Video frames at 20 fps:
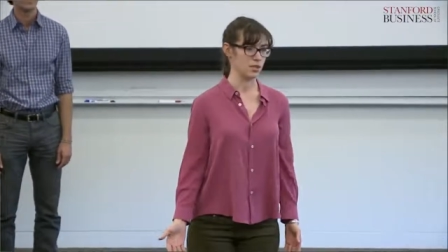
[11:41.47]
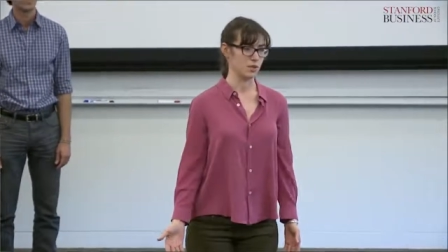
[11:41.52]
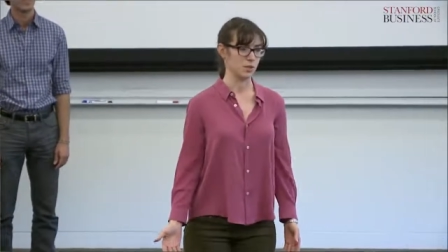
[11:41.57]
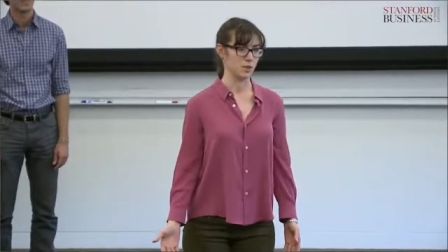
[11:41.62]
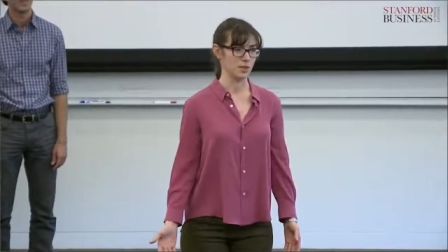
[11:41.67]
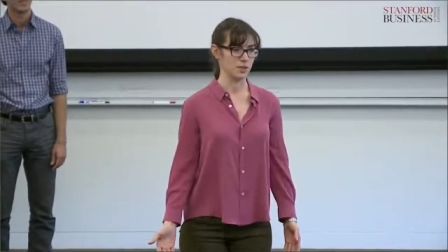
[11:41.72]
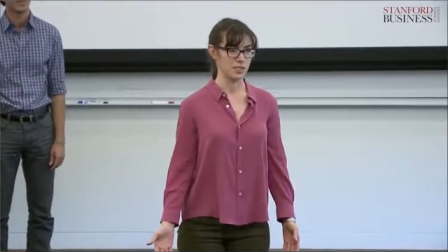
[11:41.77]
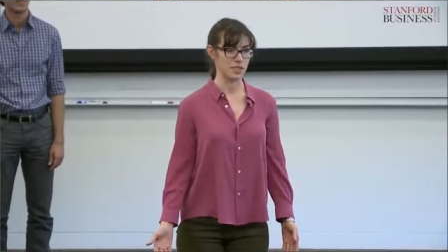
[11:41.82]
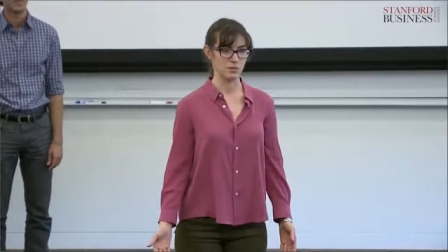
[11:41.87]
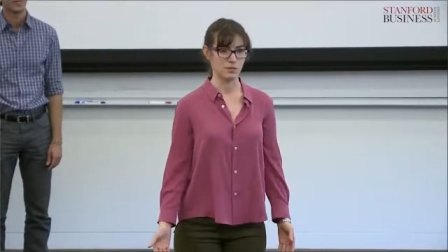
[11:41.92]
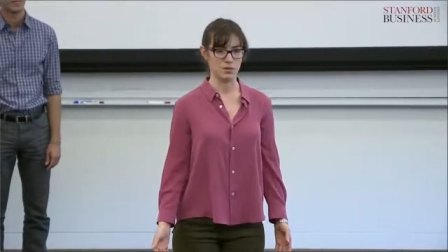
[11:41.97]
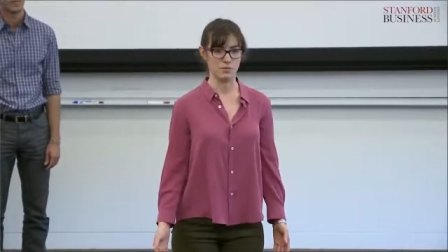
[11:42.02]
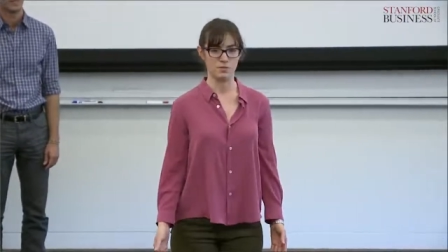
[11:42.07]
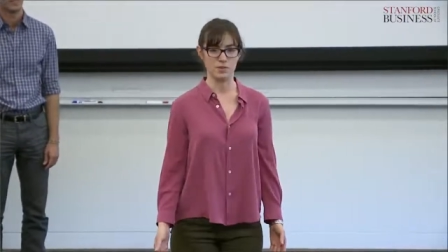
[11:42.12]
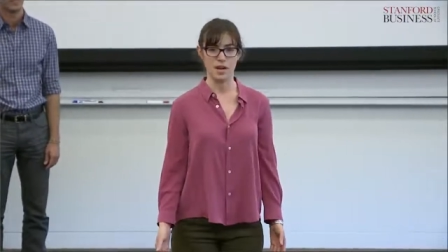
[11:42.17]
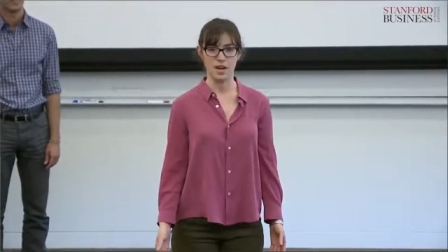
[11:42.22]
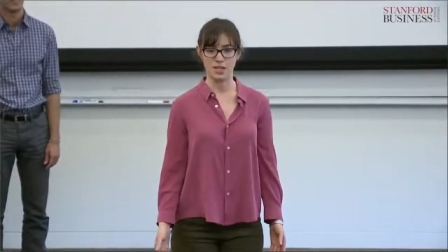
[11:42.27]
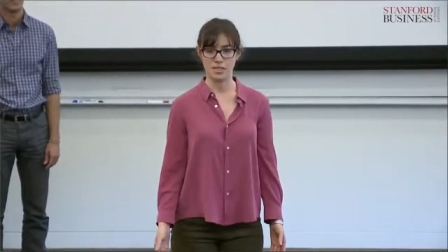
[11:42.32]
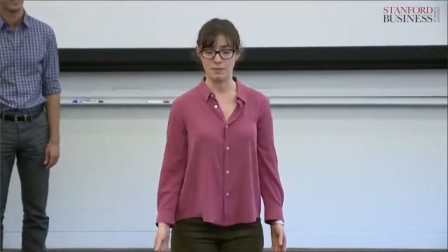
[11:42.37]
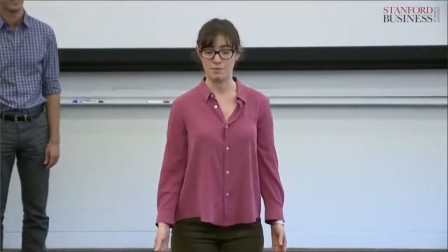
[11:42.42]
tools that we've
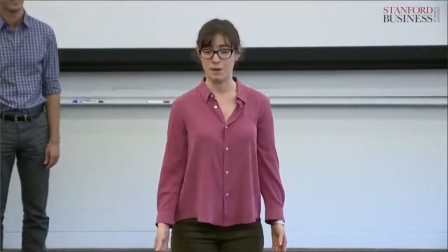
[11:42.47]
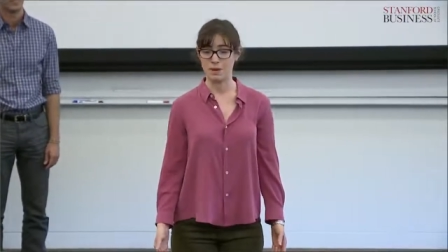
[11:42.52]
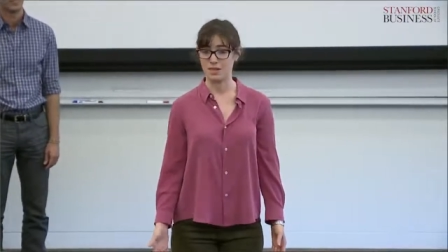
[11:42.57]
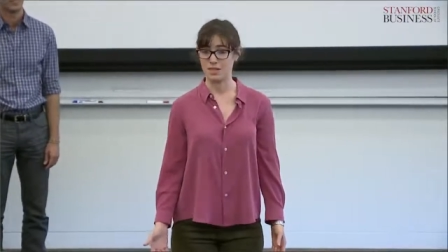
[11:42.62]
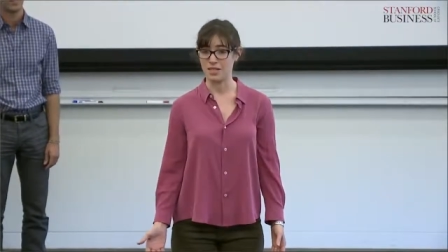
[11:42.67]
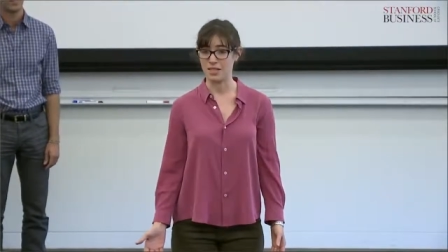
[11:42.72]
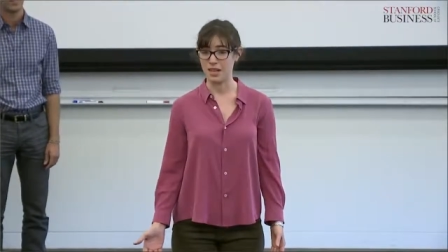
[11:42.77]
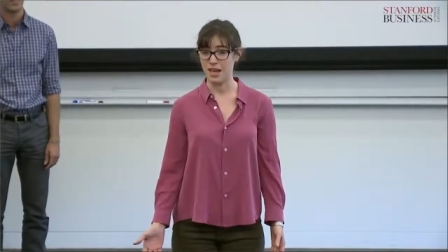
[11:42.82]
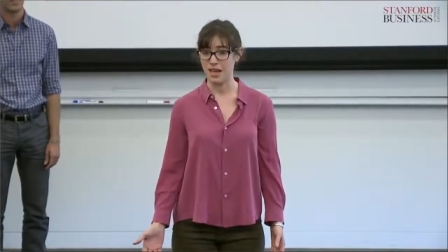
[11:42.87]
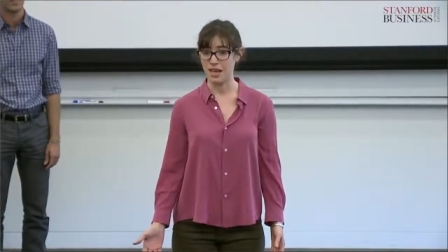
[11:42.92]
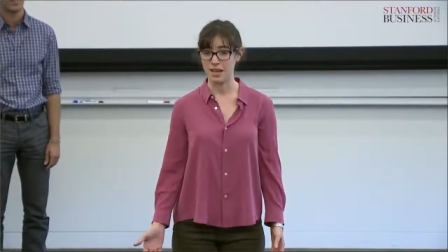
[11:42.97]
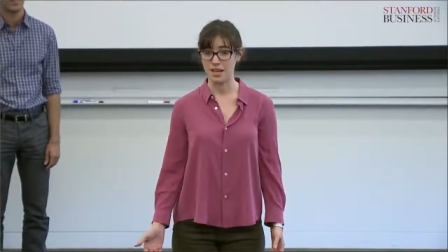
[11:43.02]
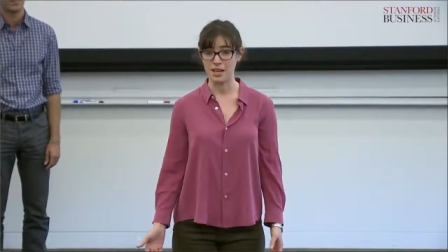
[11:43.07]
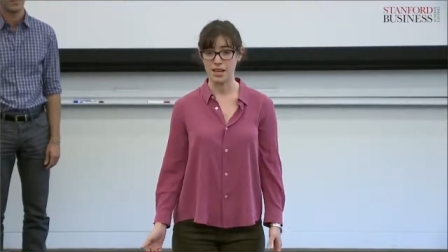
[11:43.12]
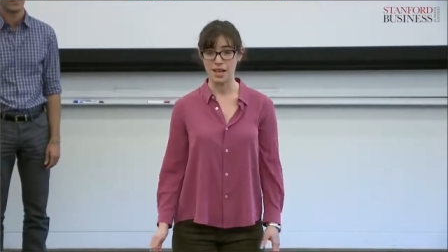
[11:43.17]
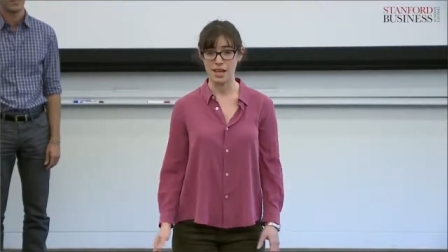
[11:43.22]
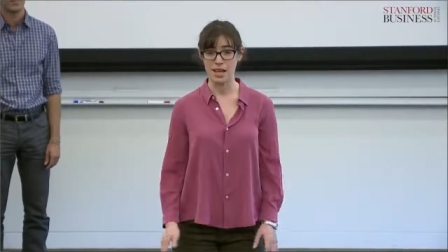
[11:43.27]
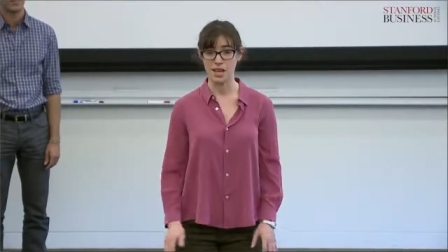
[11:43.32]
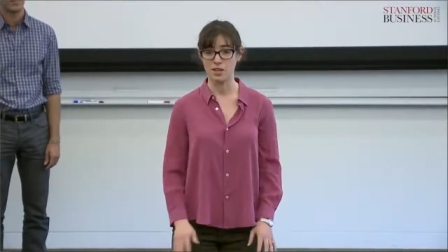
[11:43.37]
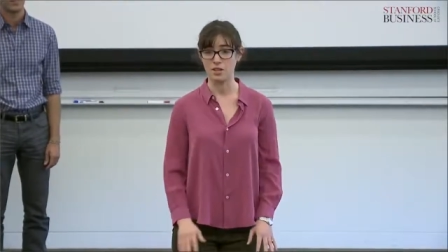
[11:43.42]
talked about today
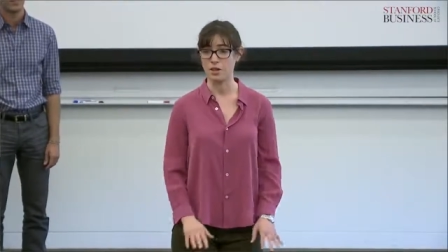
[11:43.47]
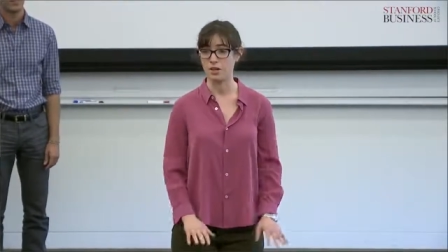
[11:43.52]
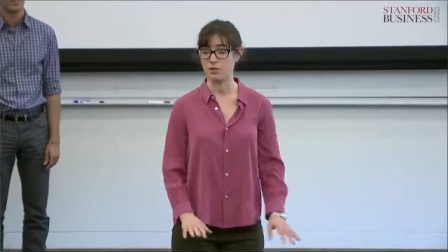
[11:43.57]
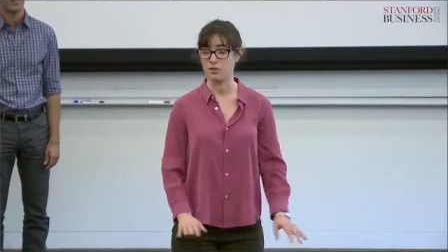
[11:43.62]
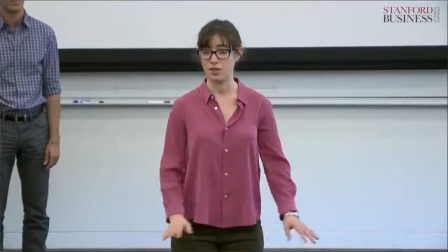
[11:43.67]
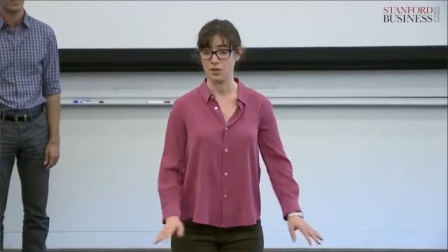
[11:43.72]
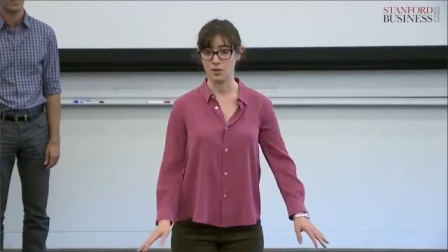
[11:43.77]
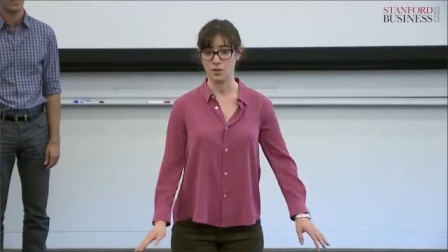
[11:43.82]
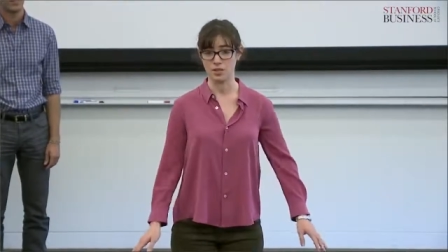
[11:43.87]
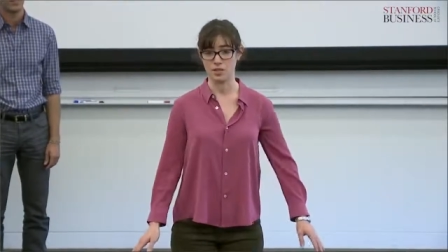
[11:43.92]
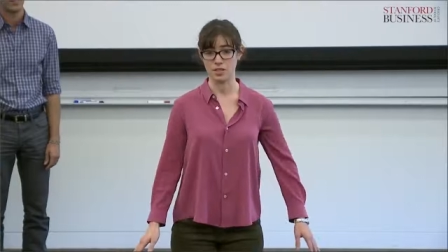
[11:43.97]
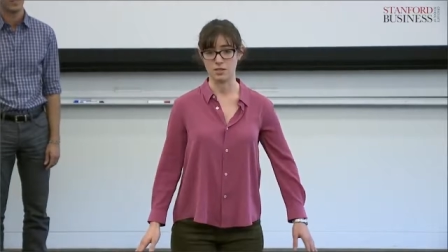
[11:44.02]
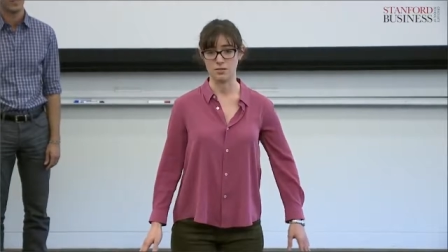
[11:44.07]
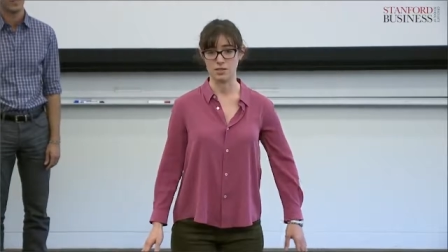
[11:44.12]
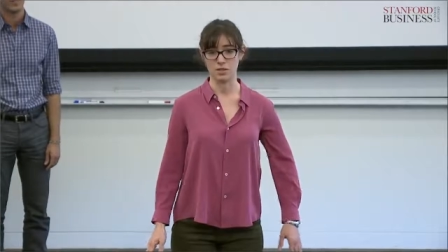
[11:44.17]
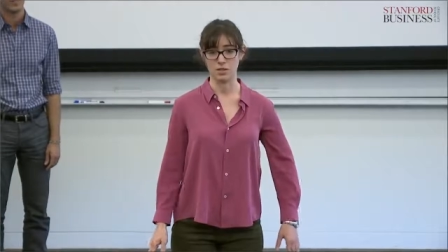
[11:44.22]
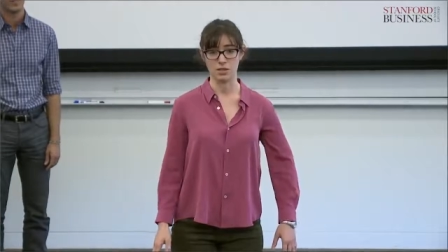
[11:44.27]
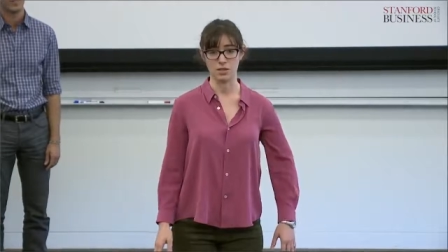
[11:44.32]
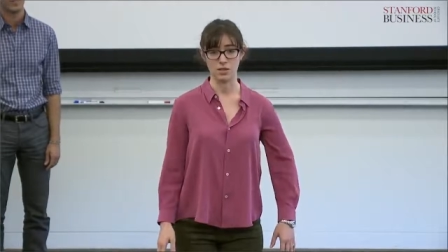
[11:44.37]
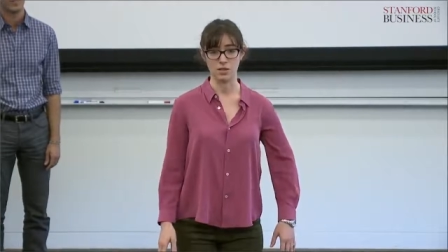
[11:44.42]
and over the course of the
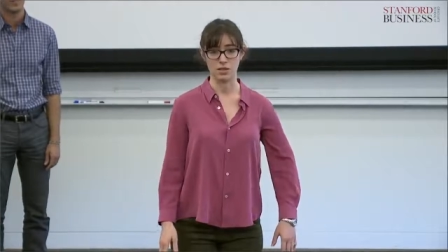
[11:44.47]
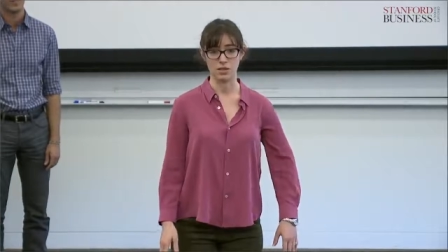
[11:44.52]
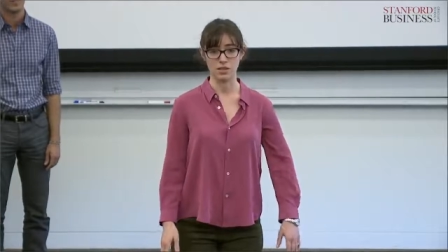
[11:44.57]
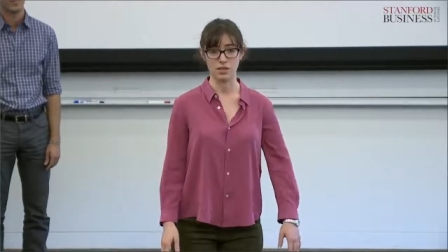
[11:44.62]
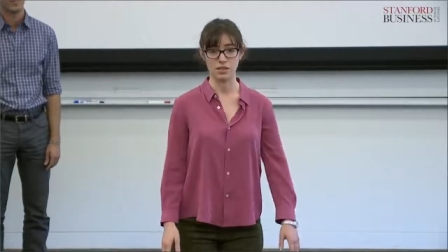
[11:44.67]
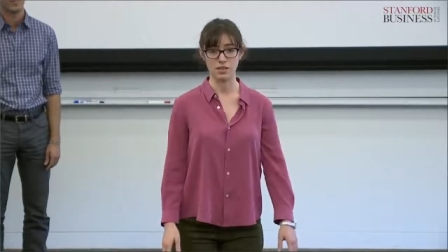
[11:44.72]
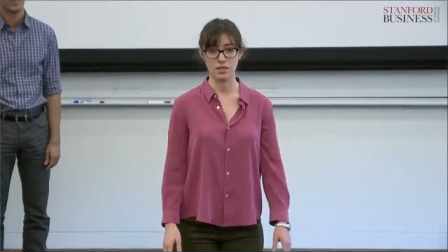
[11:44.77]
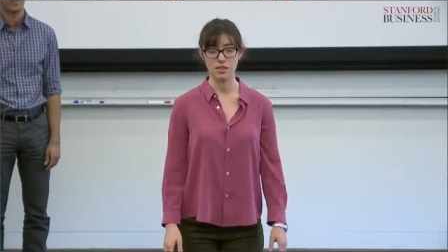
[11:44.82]
quarter.